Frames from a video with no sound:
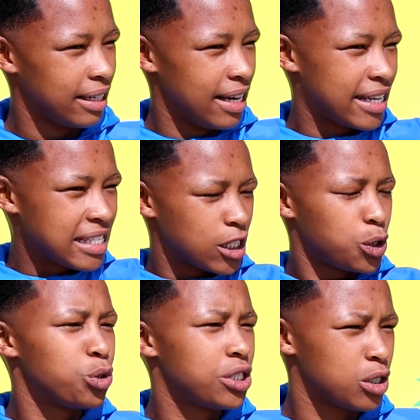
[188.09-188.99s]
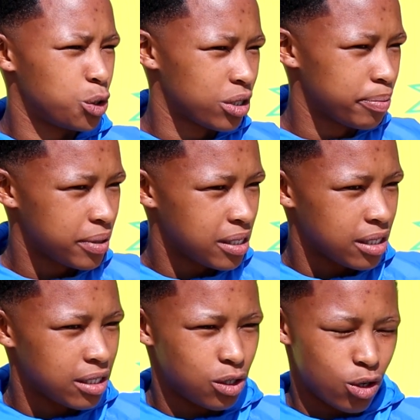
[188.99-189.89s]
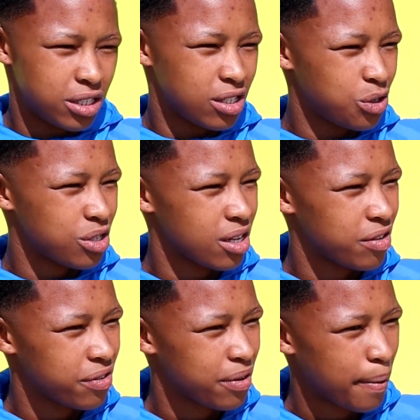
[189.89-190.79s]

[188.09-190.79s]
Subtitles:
like institution to represent, not just yourself.